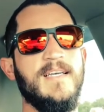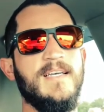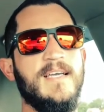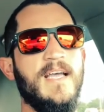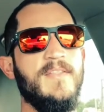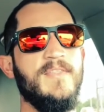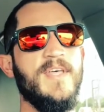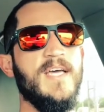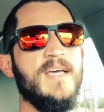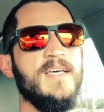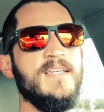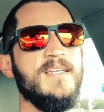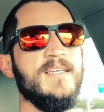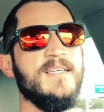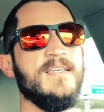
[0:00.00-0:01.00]
and
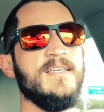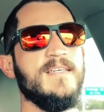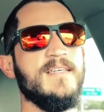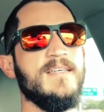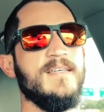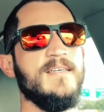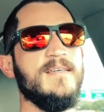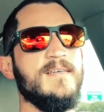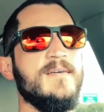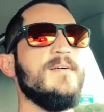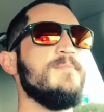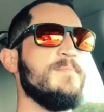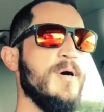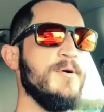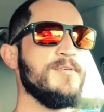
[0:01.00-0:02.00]

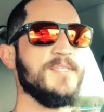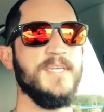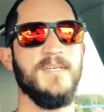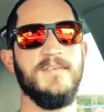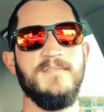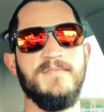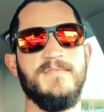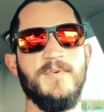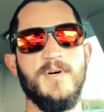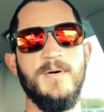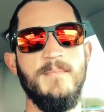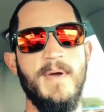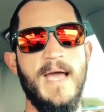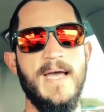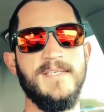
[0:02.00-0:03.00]
then post it for a
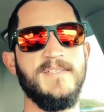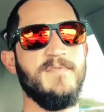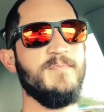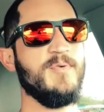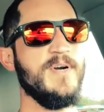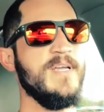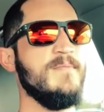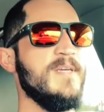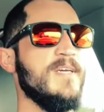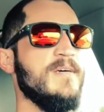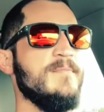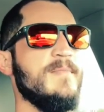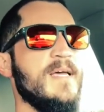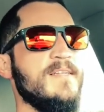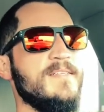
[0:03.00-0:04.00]
massive
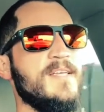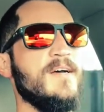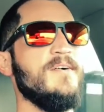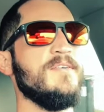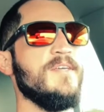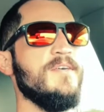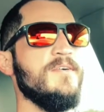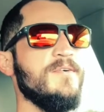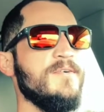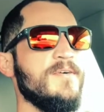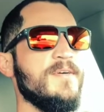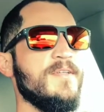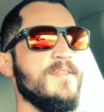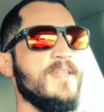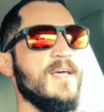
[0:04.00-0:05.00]
premium and tell you
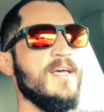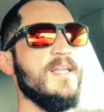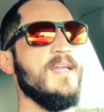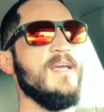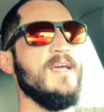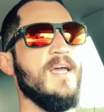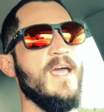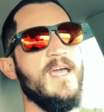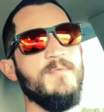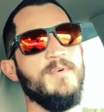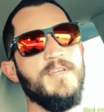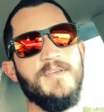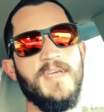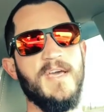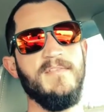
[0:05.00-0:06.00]
that, hey, well,
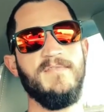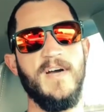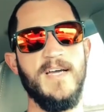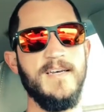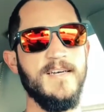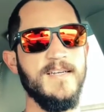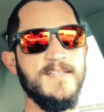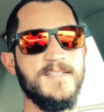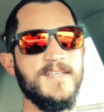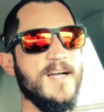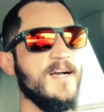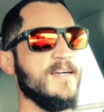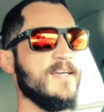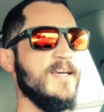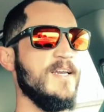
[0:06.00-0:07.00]
you can't find it in
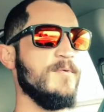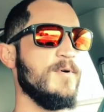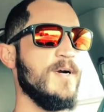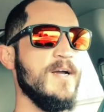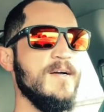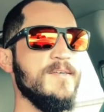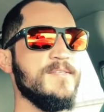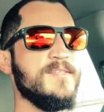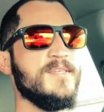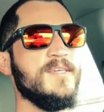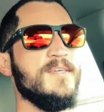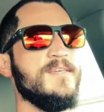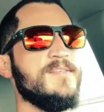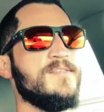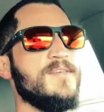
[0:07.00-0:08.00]
stock anywhere else.
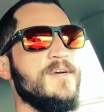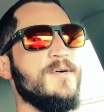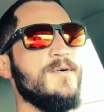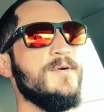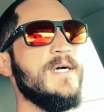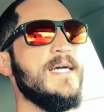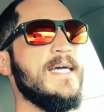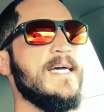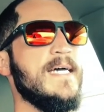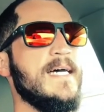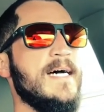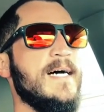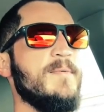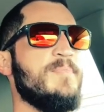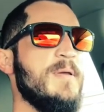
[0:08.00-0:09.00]
So
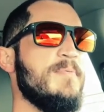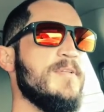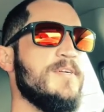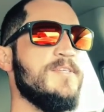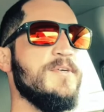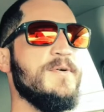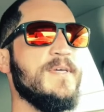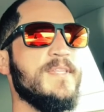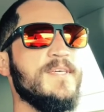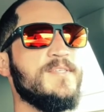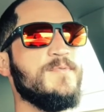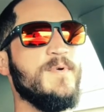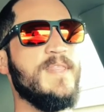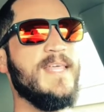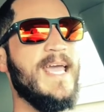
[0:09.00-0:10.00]
people are doing this
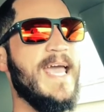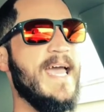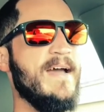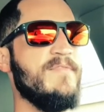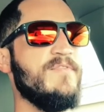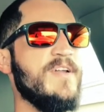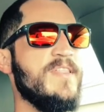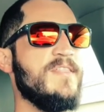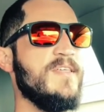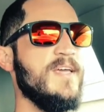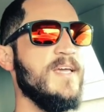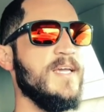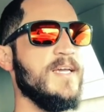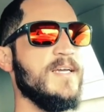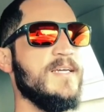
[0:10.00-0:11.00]
with
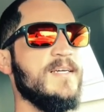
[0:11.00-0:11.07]
everything.